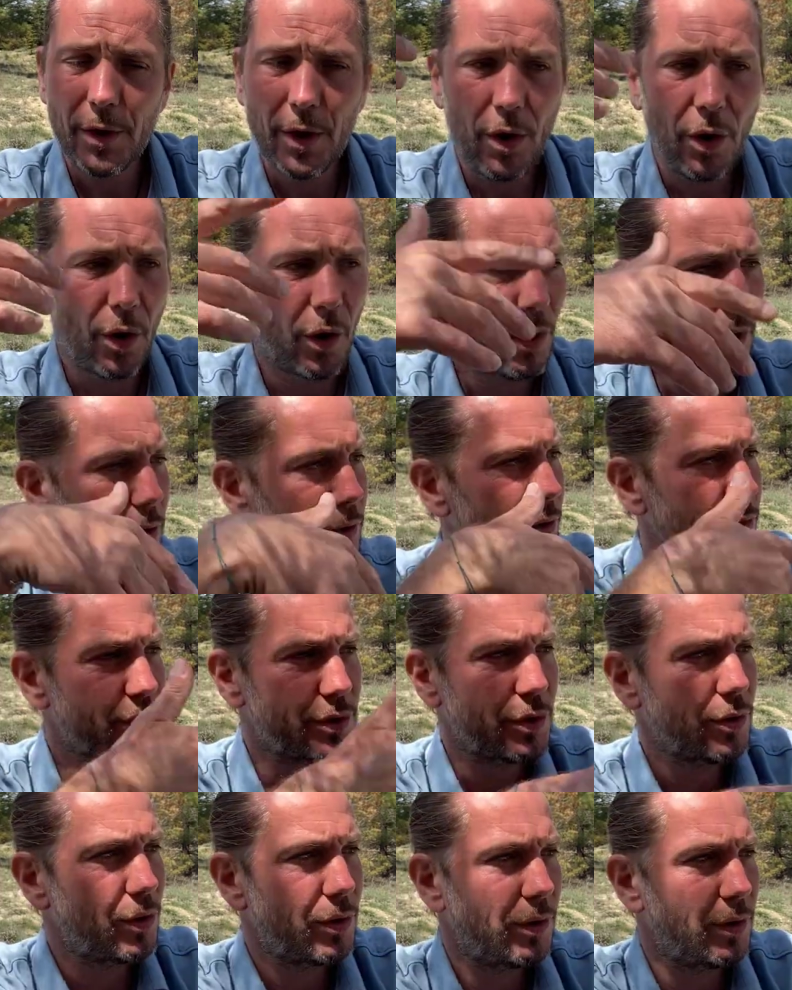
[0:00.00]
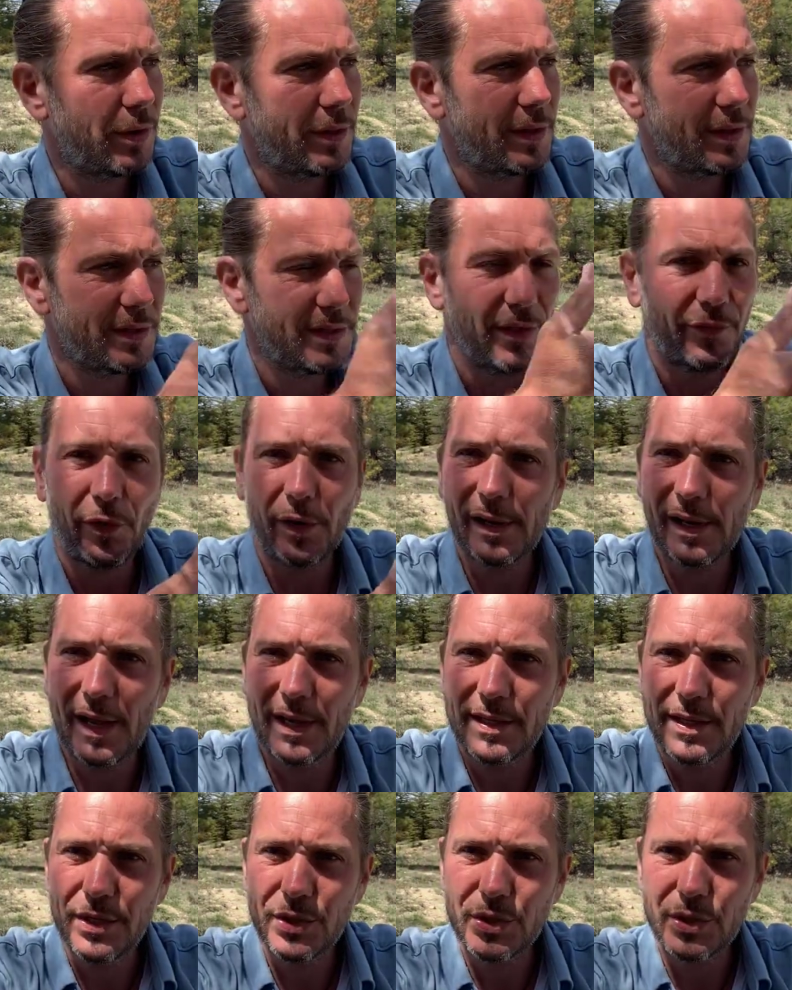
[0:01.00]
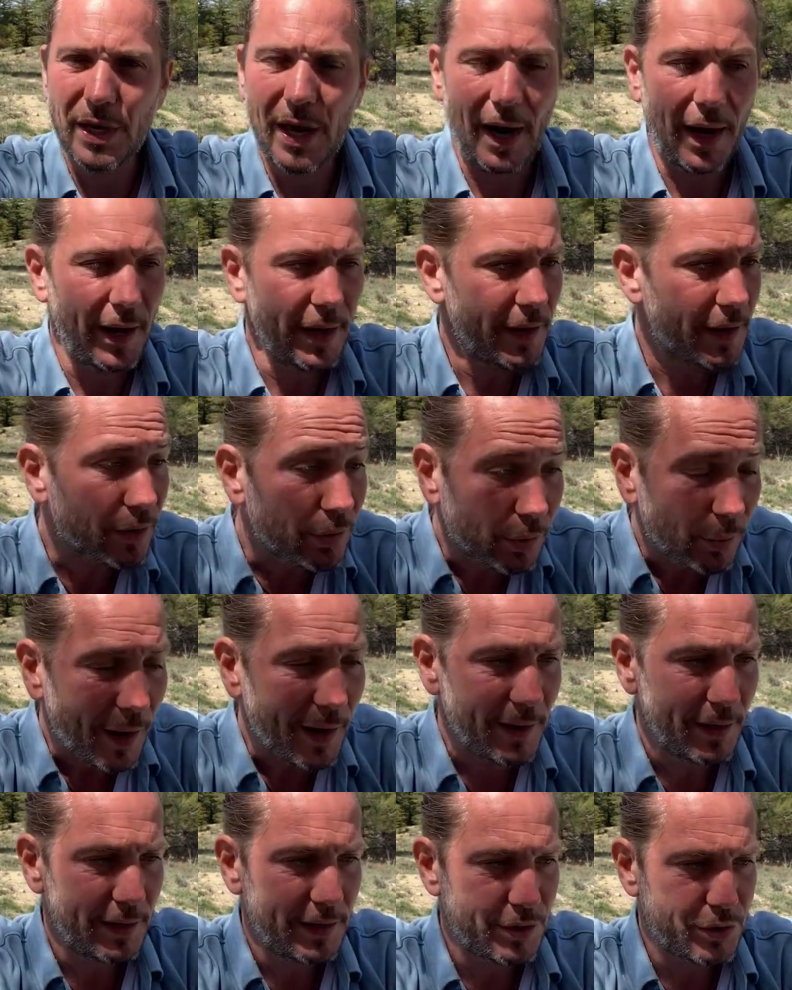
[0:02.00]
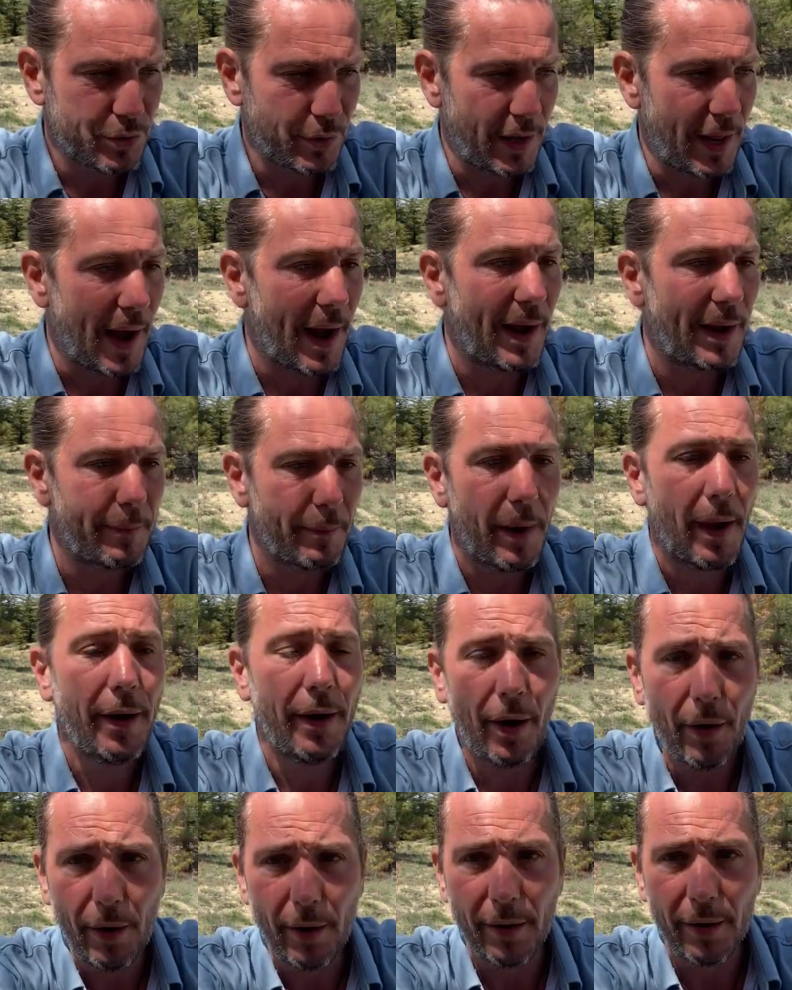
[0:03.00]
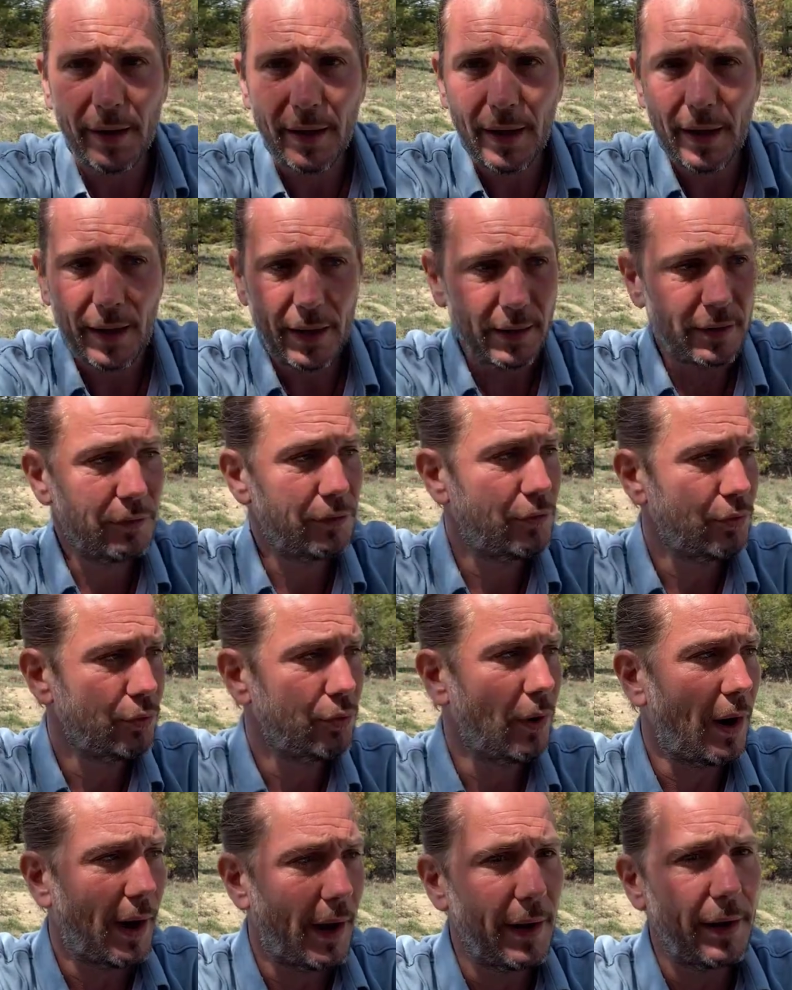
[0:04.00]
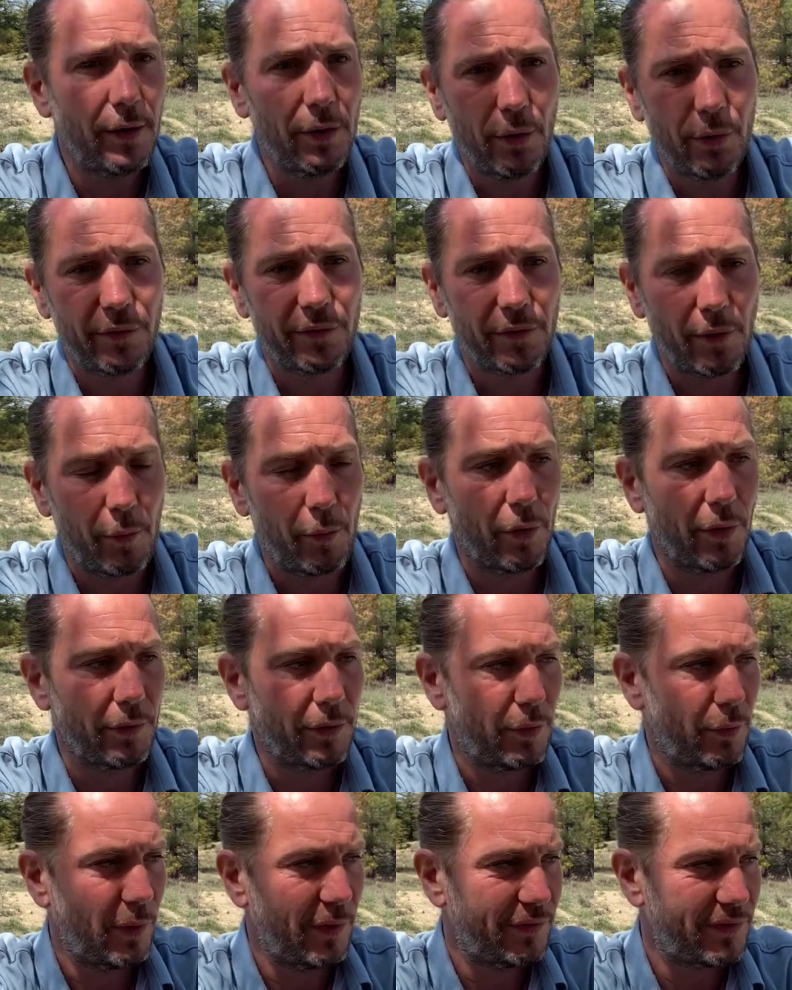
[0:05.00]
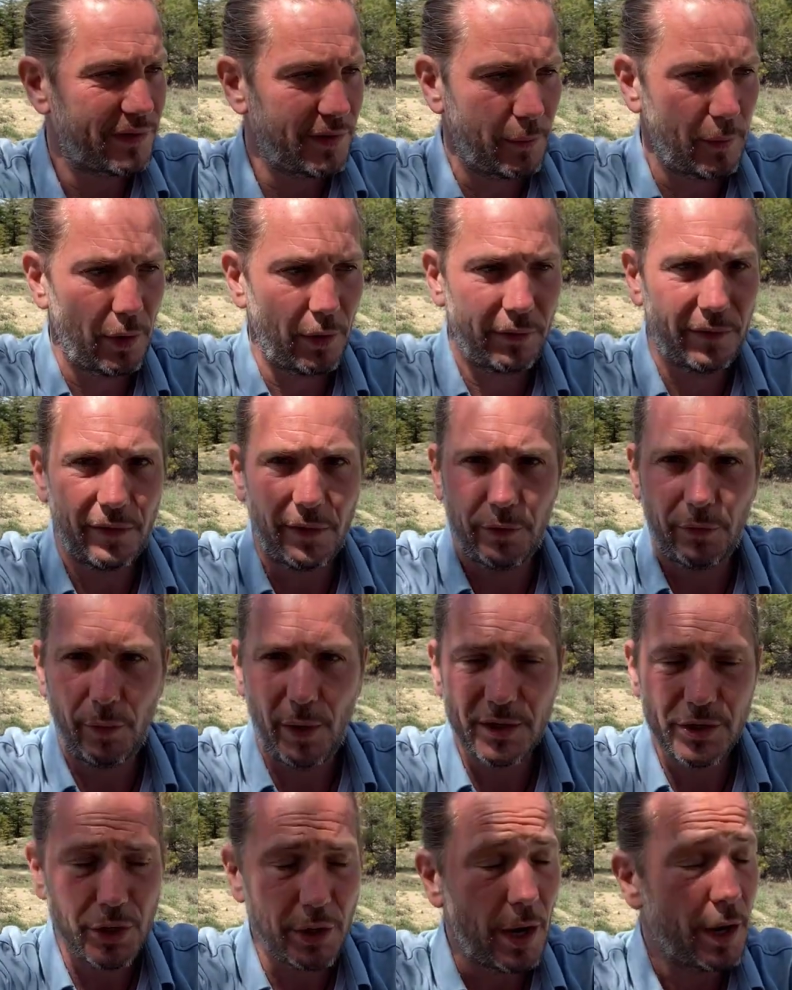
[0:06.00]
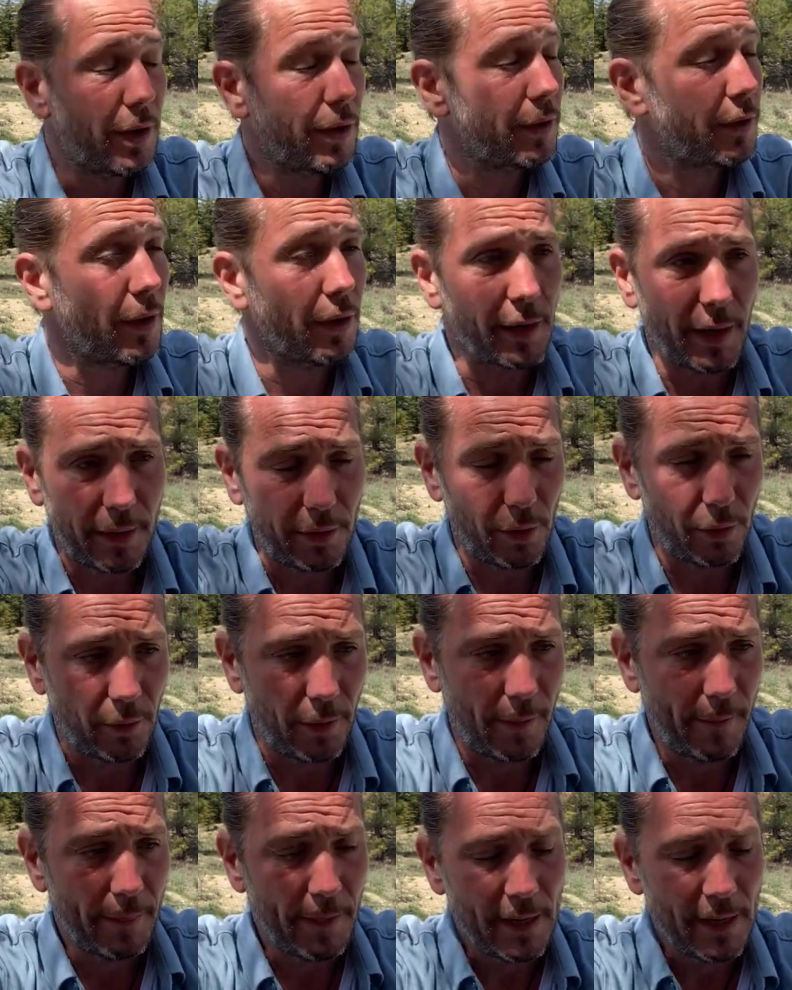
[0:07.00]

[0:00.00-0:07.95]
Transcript: Or another different like this, I cry literally, I'm her. Do I know someone with similar situation? Not at all.